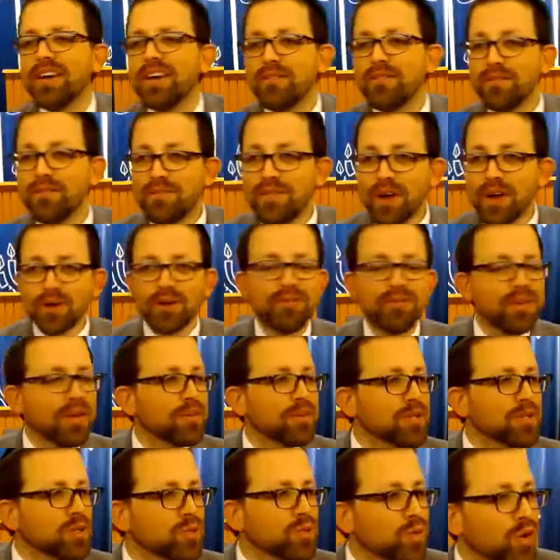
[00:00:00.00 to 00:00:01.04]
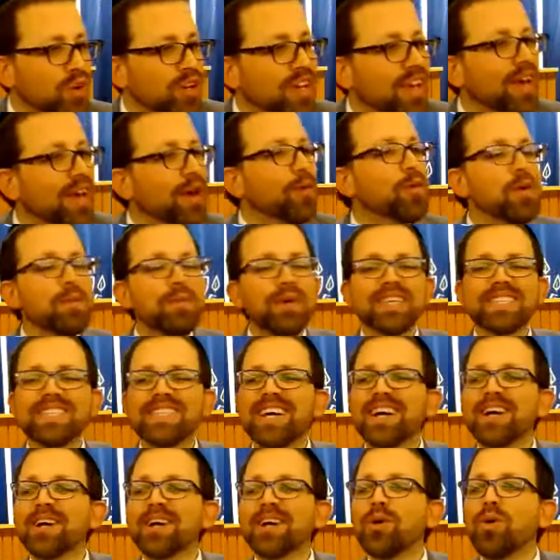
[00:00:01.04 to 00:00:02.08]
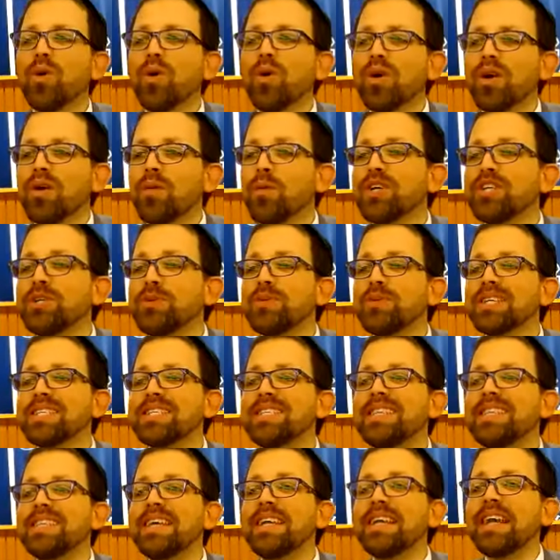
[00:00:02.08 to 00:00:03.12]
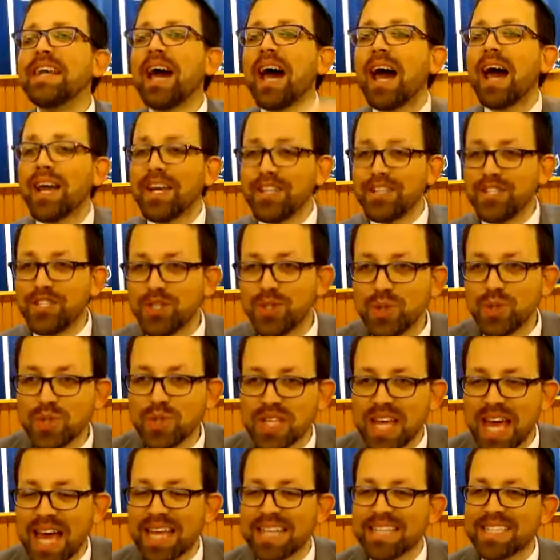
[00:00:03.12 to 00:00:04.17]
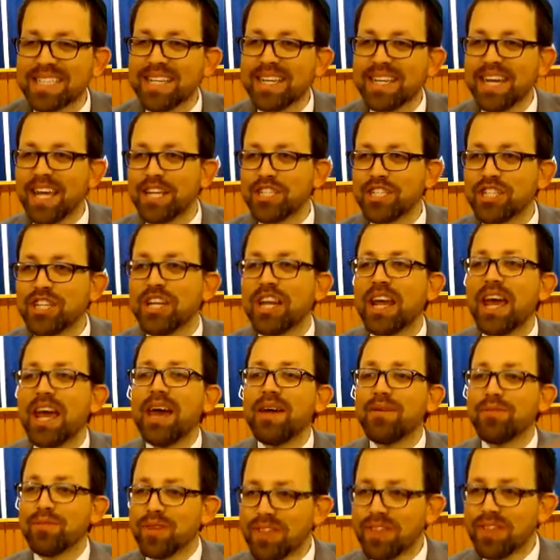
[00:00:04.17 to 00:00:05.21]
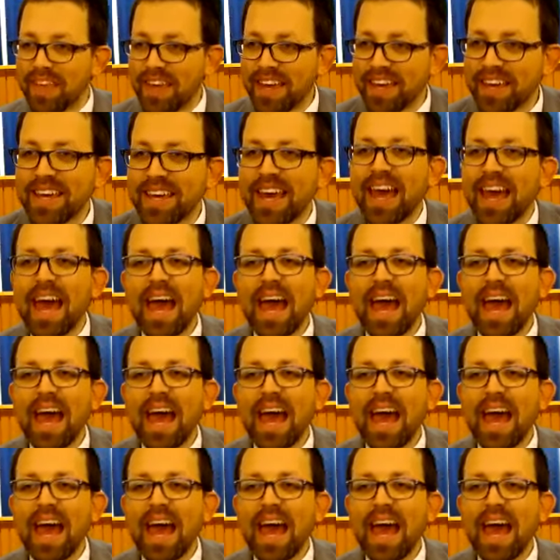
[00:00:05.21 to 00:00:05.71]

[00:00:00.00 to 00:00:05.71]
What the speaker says: Very famous word. We must deny Jews as a nation everything,